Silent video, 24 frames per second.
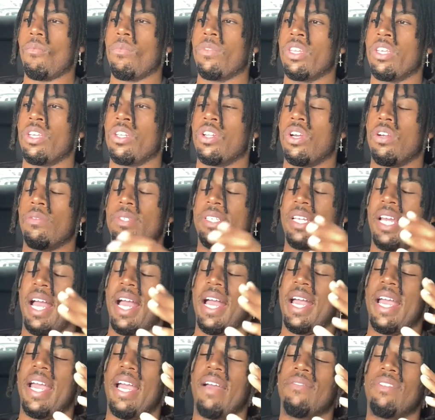you know what I'm saying? I
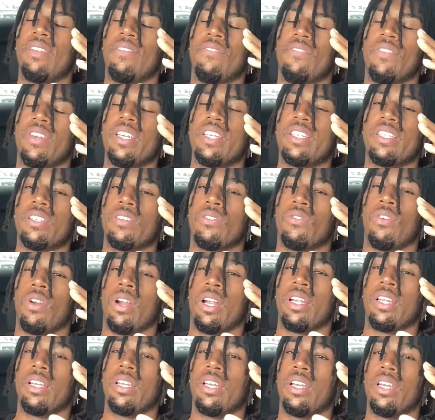have the vision,
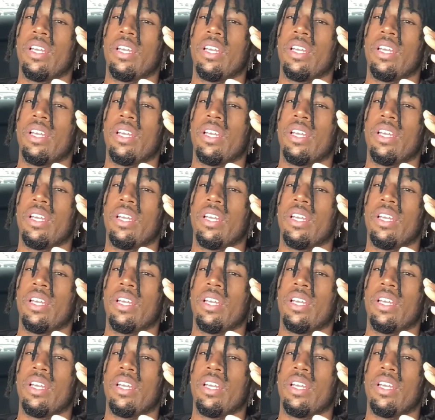right?